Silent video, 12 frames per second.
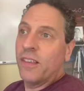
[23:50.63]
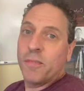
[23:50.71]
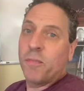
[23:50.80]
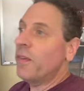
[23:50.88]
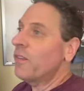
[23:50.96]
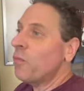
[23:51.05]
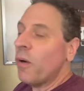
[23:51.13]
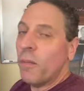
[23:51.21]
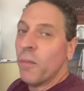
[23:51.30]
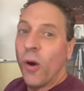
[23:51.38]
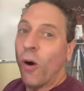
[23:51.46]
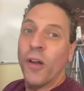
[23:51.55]
It's it's
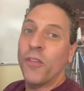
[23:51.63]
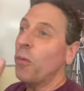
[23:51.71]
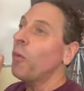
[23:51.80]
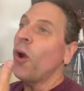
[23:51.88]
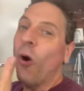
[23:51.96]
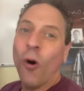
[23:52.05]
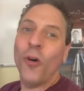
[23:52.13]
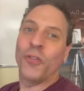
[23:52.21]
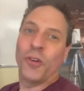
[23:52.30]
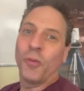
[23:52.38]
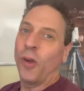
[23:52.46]
what we all it's what we all do.